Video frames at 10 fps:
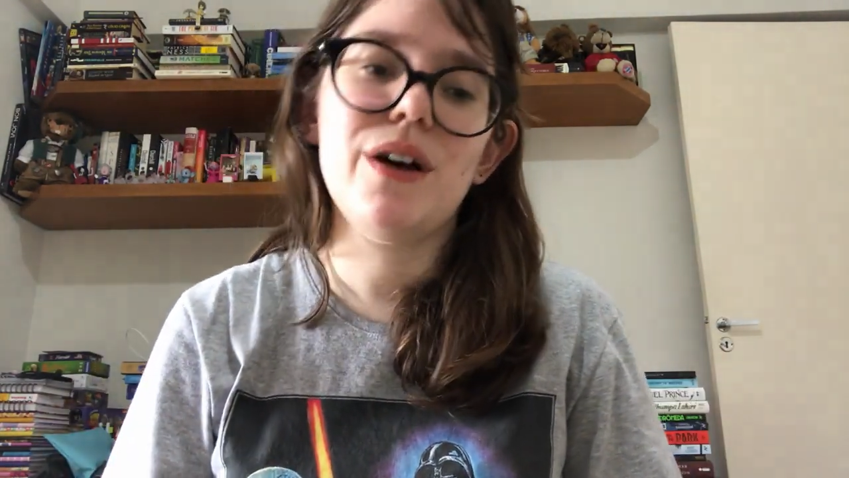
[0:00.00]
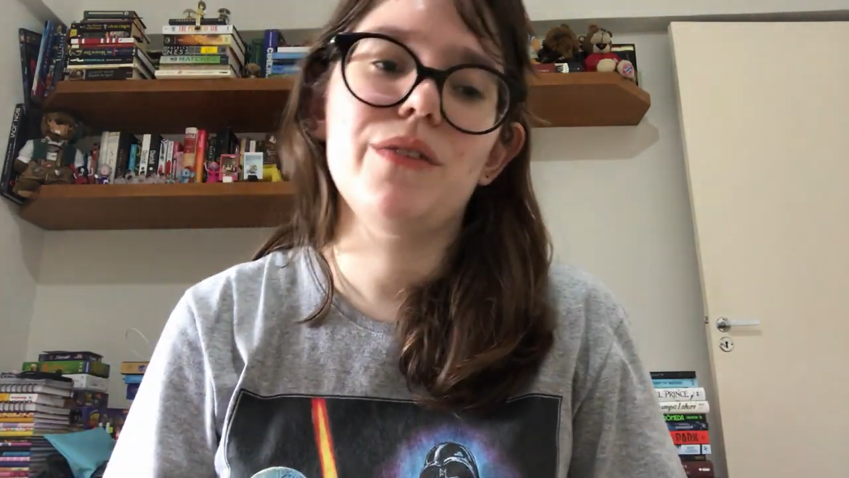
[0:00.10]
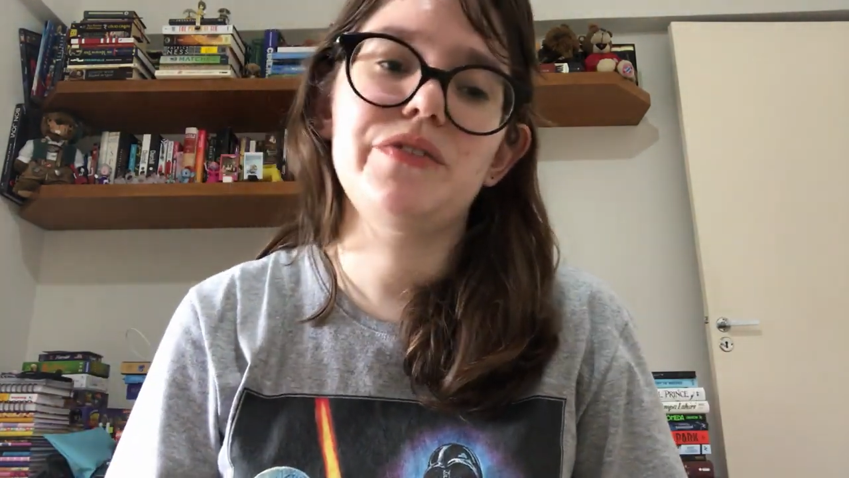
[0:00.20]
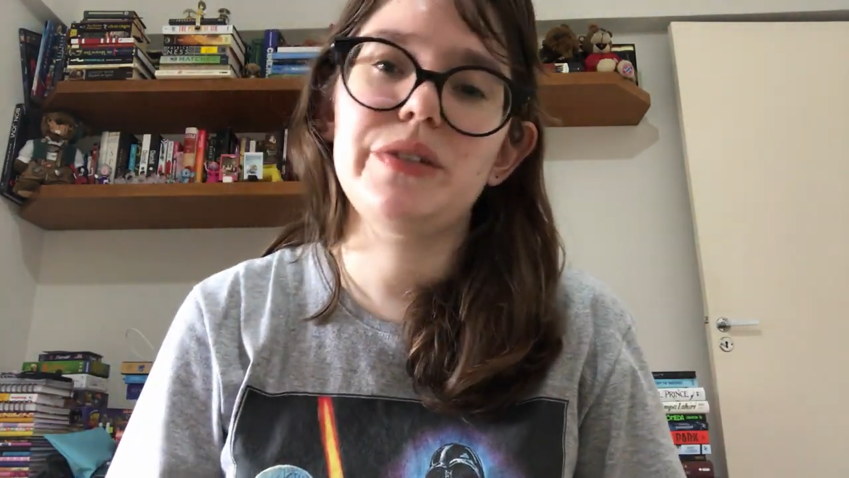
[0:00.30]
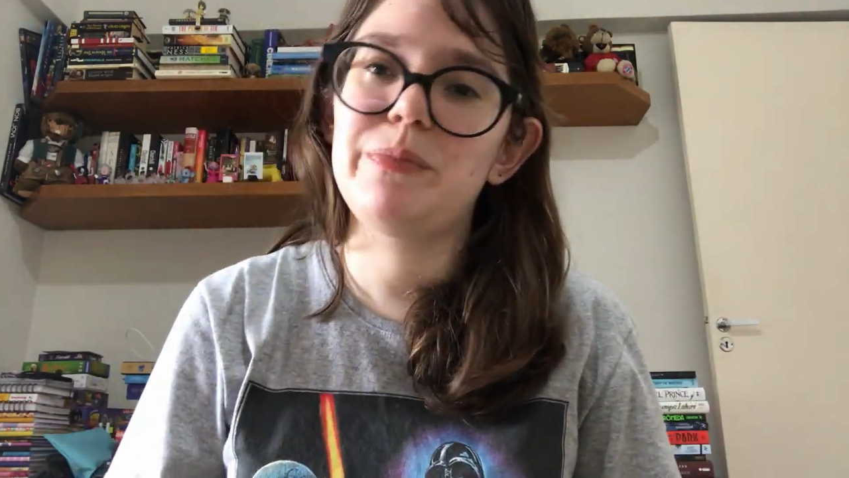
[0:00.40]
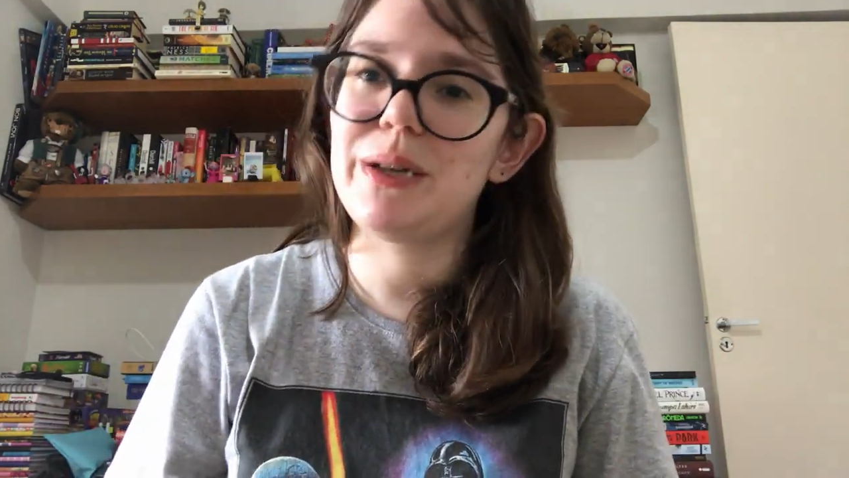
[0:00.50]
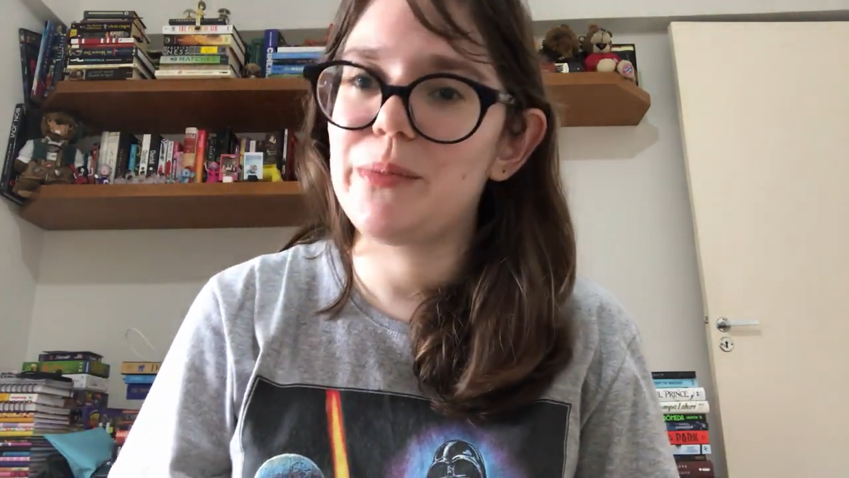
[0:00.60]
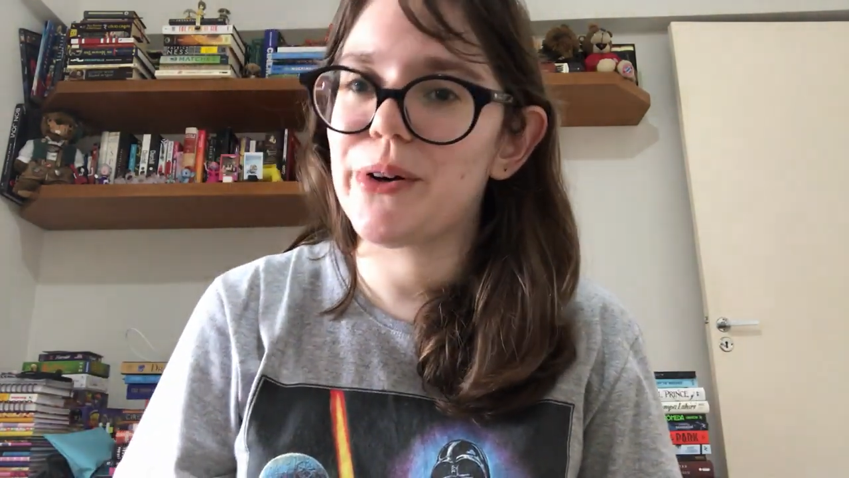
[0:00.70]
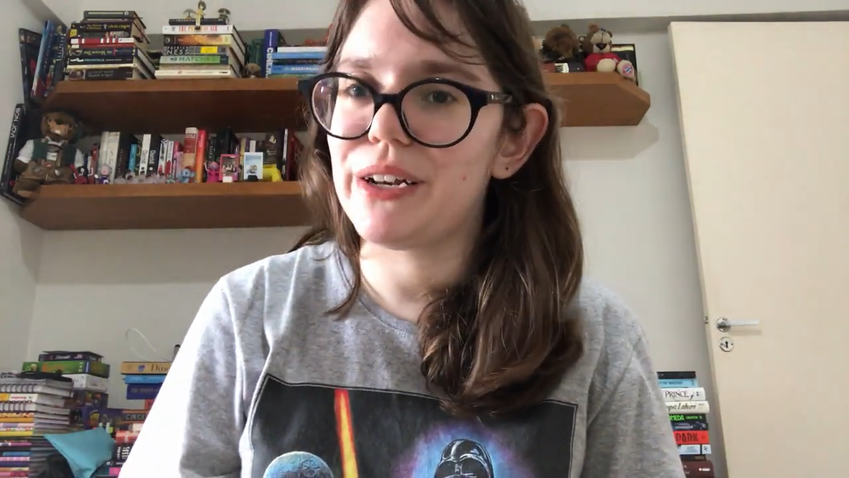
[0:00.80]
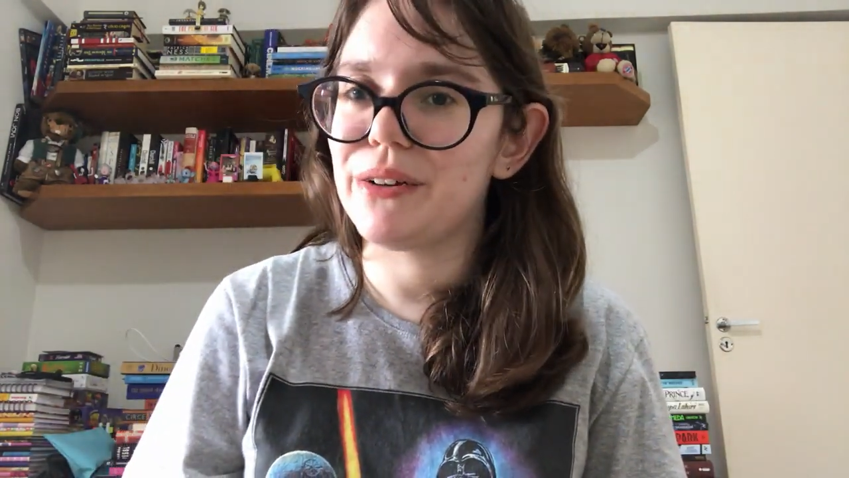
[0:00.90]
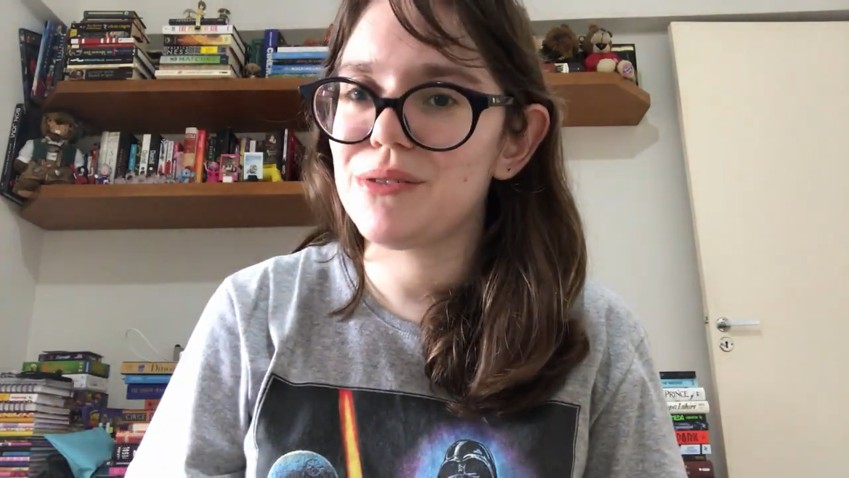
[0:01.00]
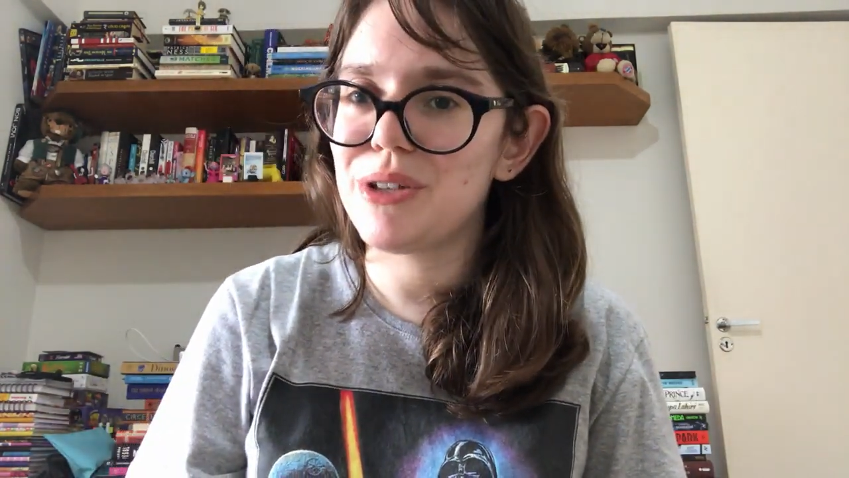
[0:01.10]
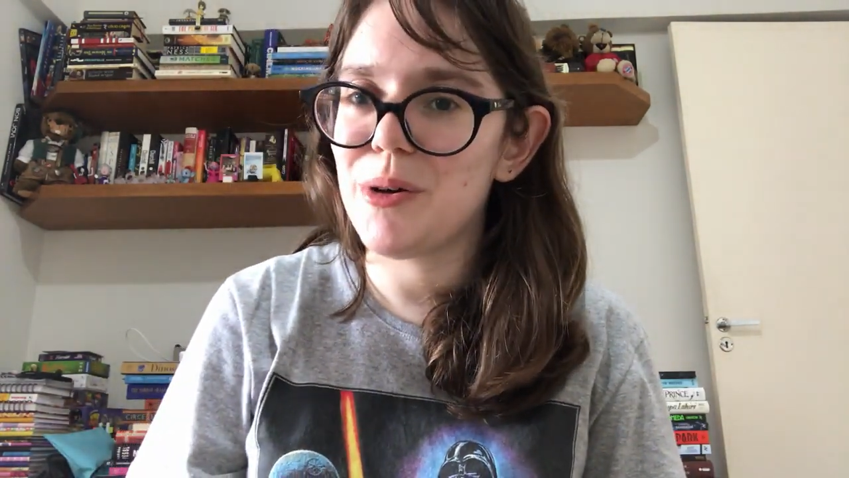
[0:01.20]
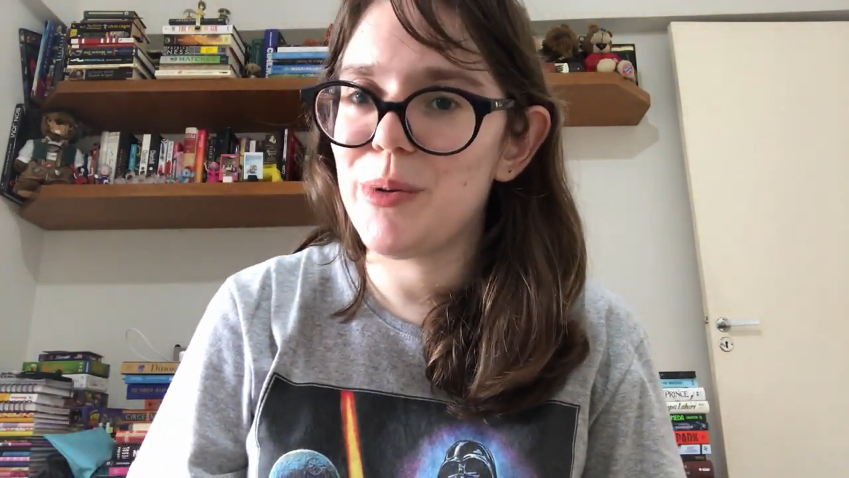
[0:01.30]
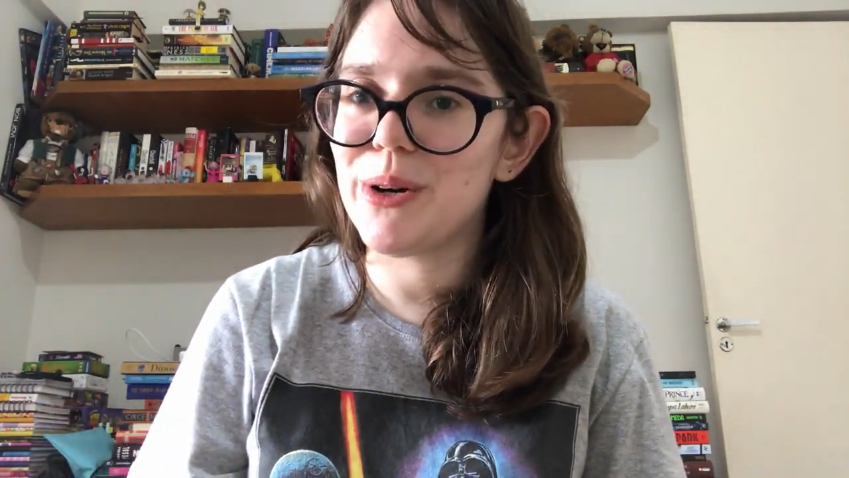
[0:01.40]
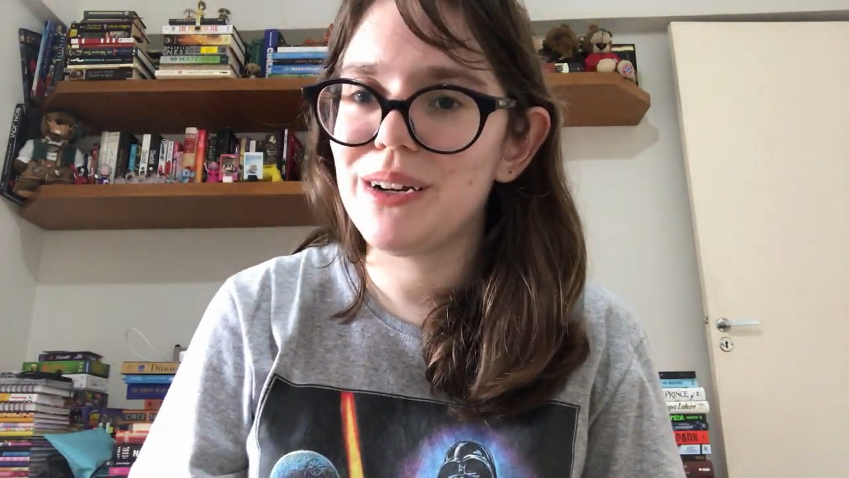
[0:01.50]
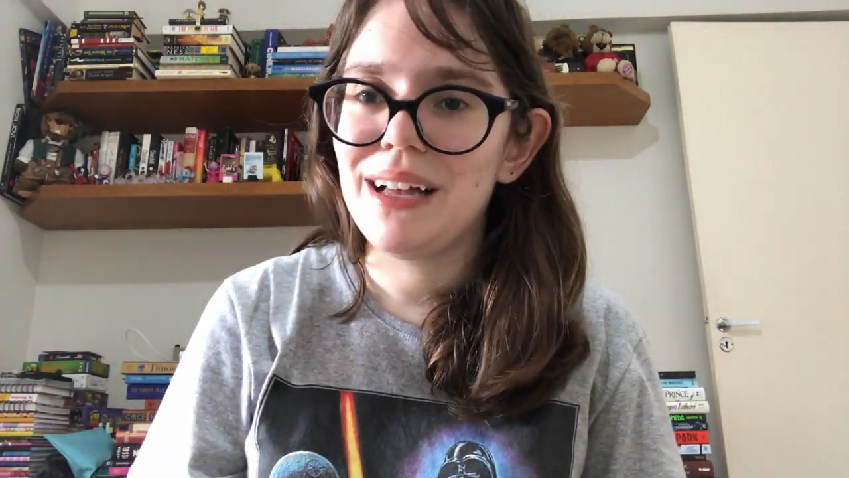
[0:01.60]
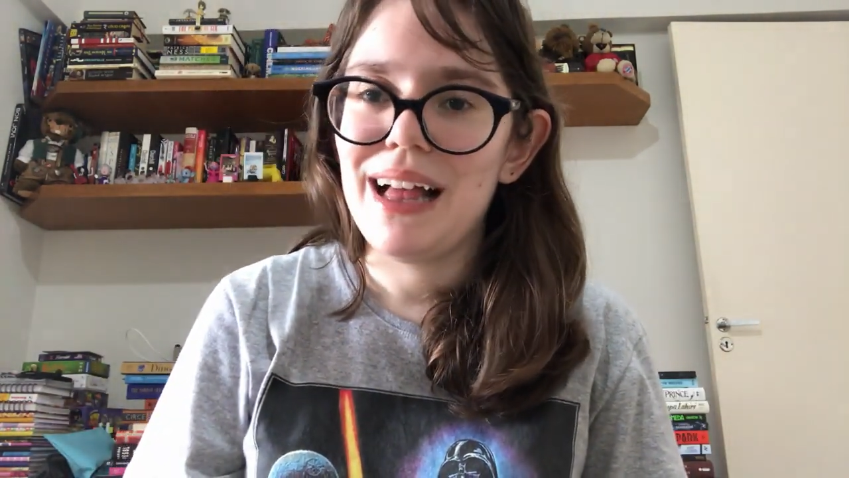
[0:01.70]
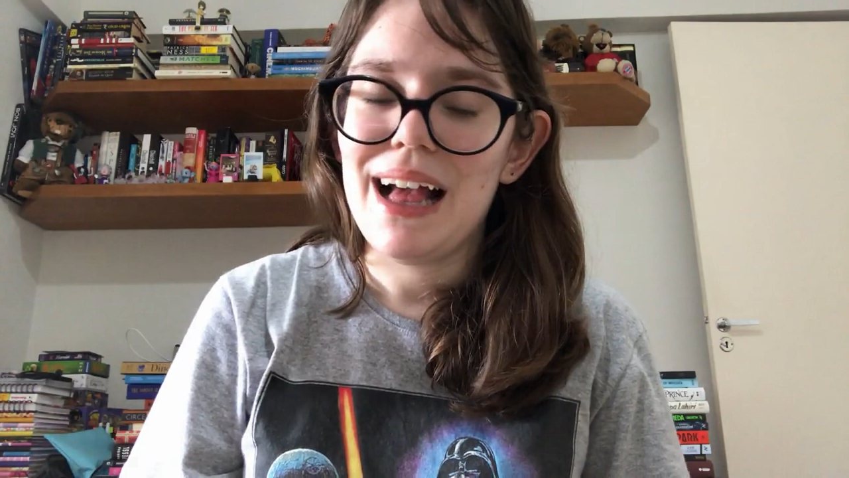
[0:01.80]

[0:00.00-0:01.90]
of September and October.